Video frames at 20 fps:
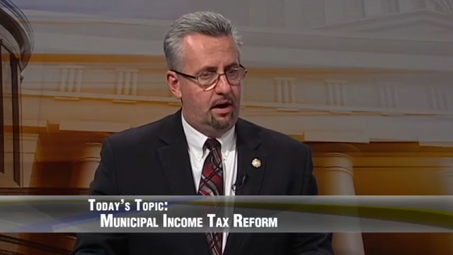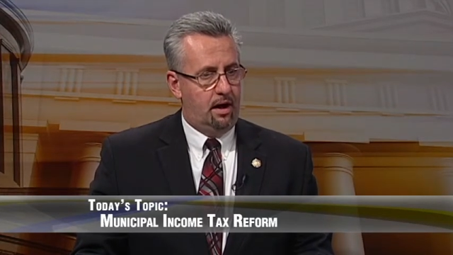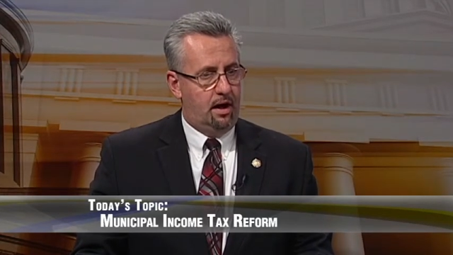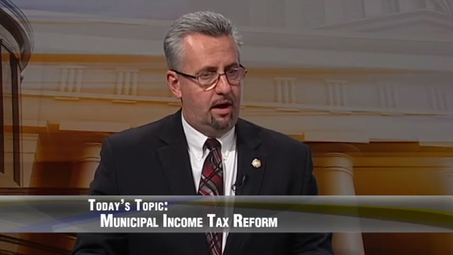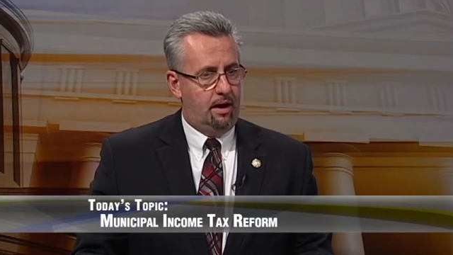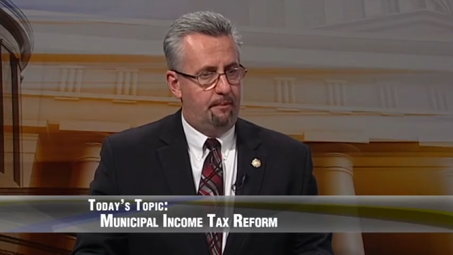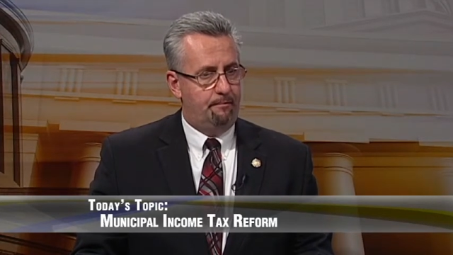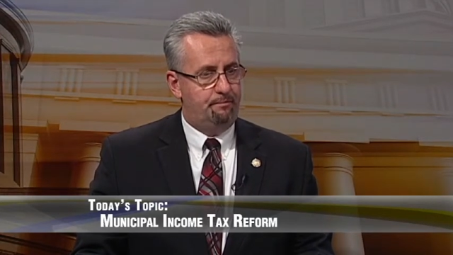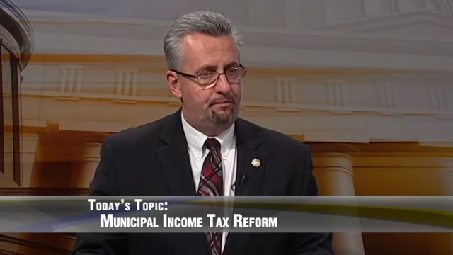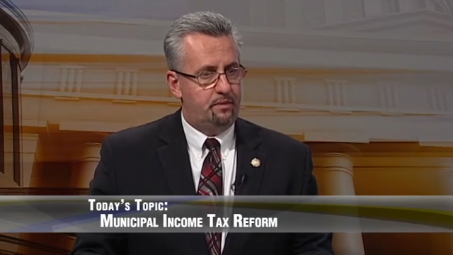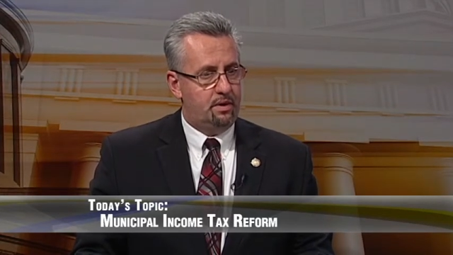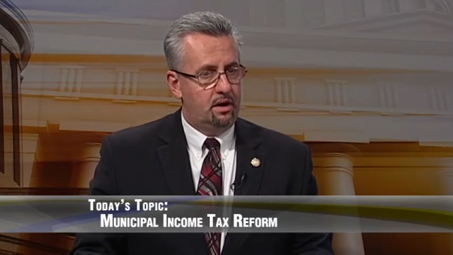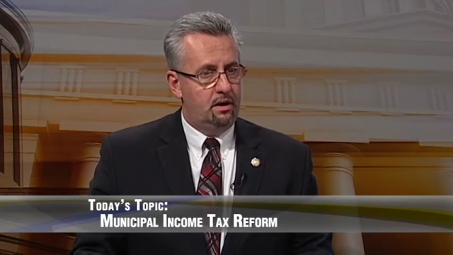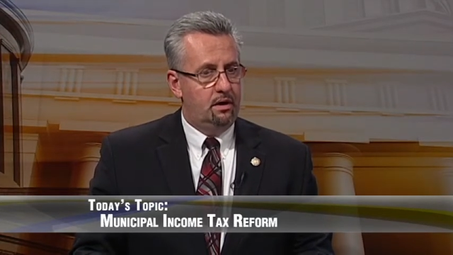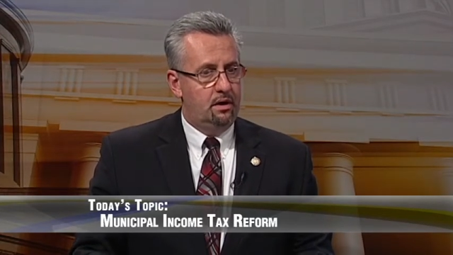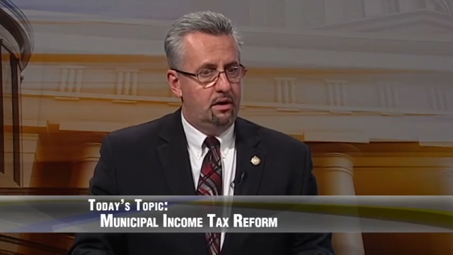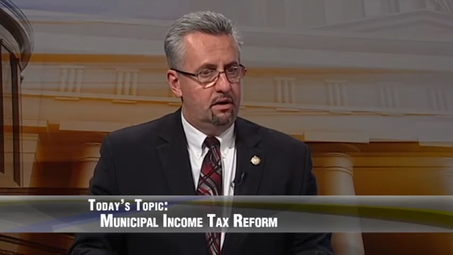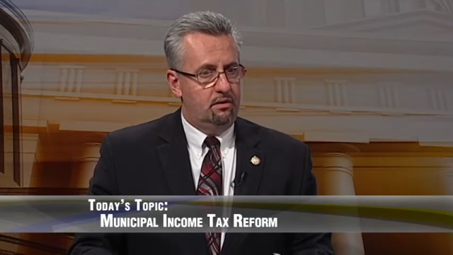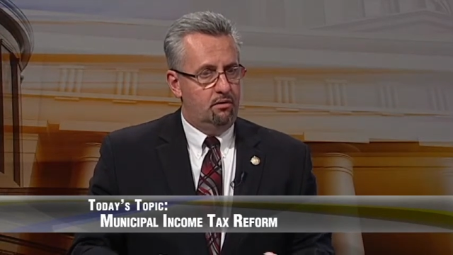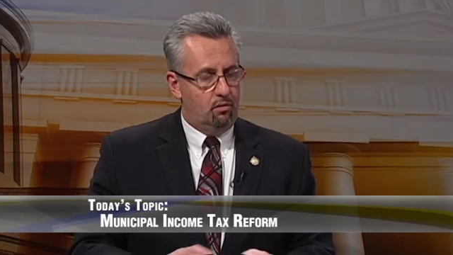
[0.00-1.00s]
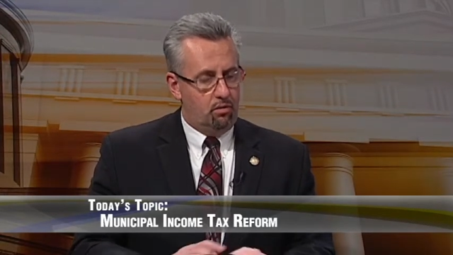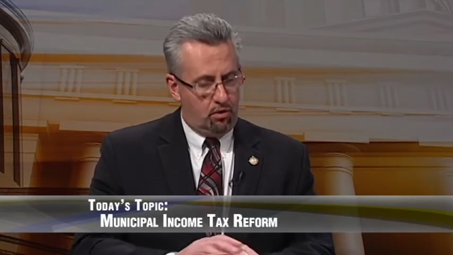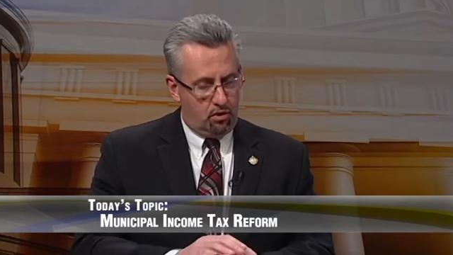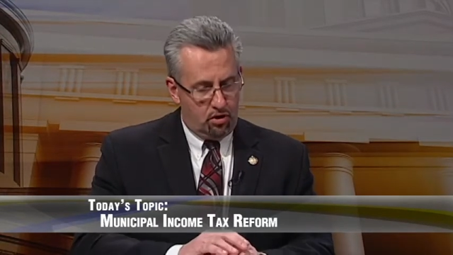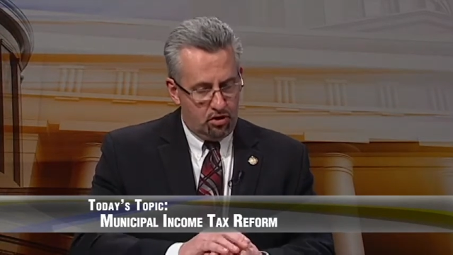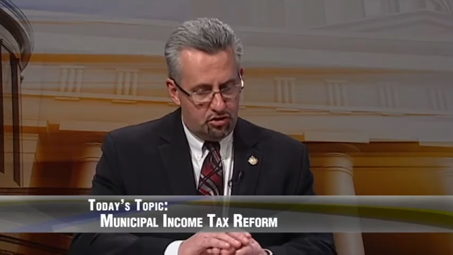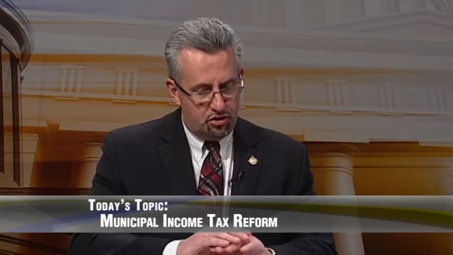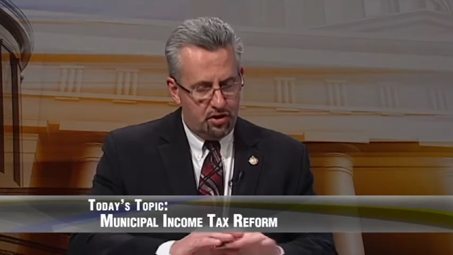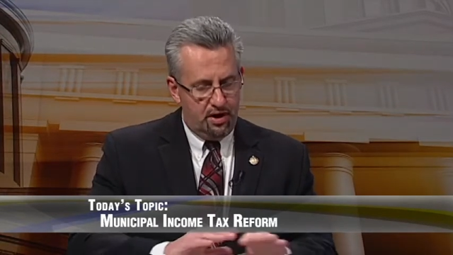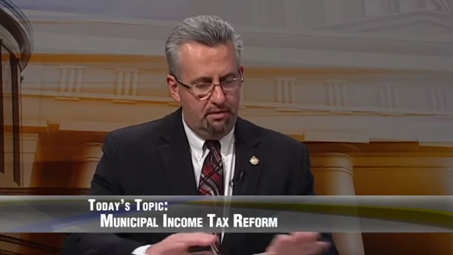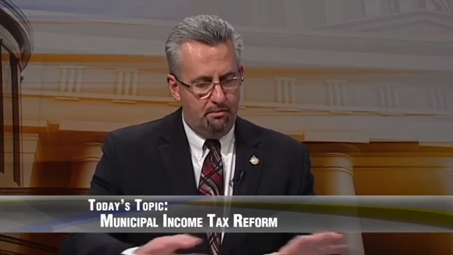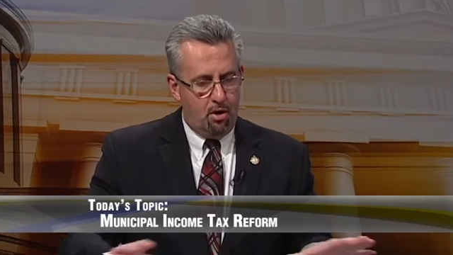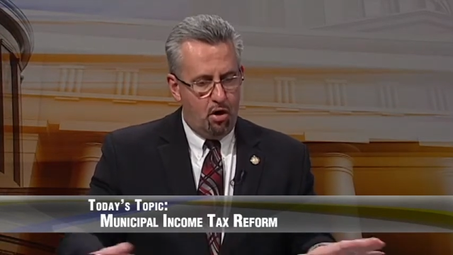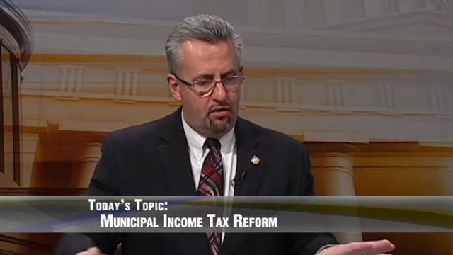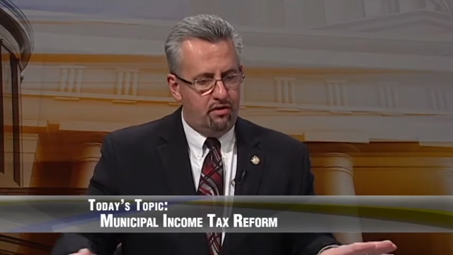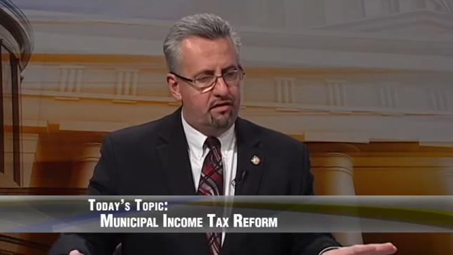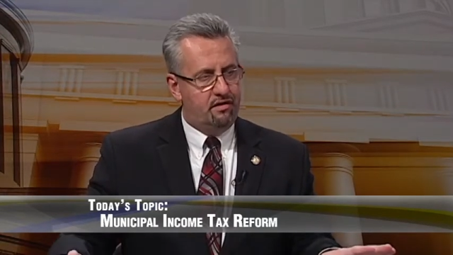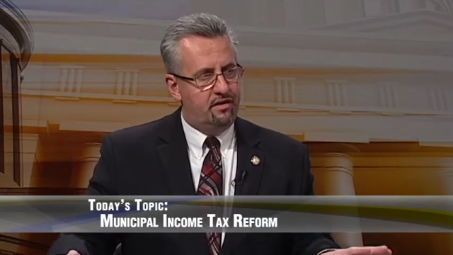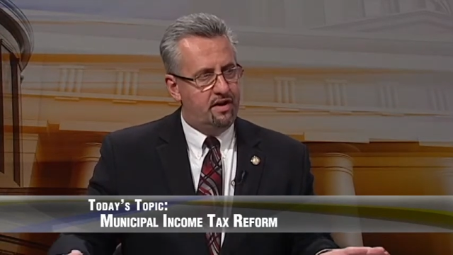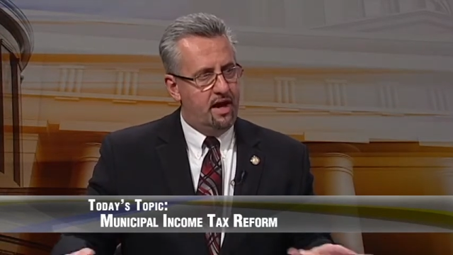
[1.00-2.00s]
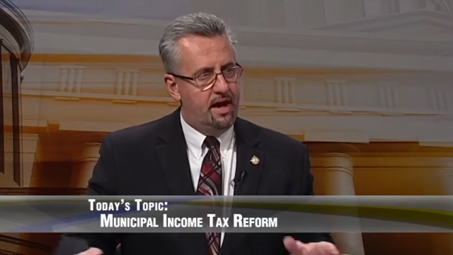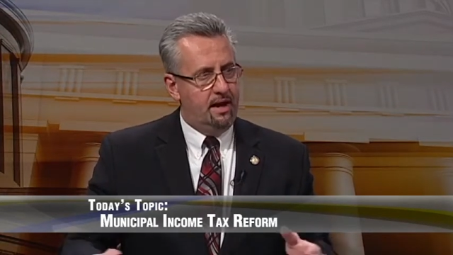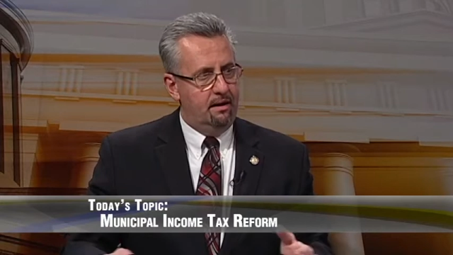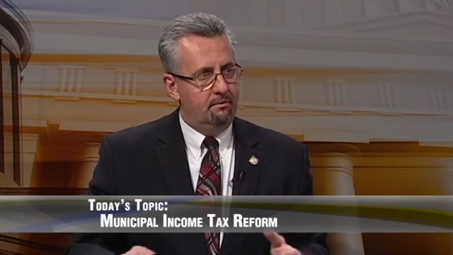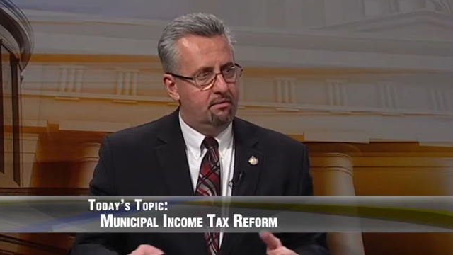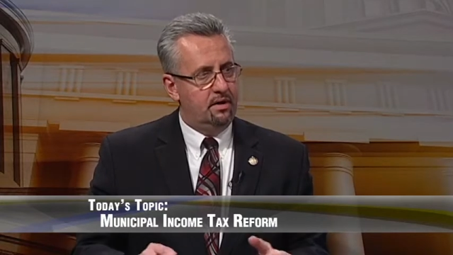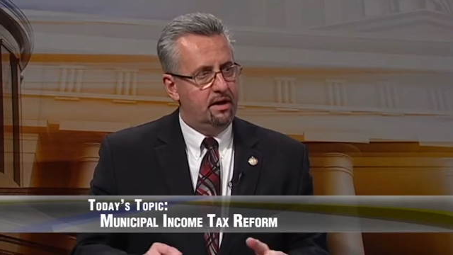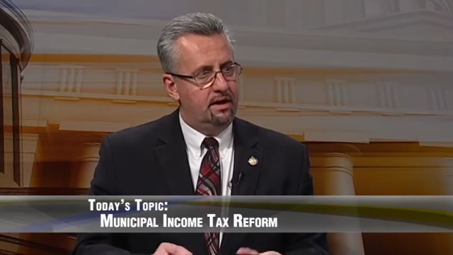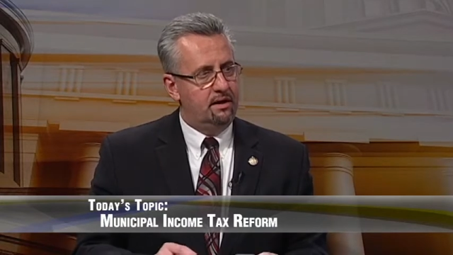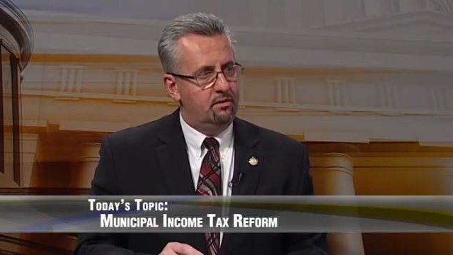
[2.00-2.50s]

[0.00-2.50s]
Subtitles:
We're going to treat them all the same.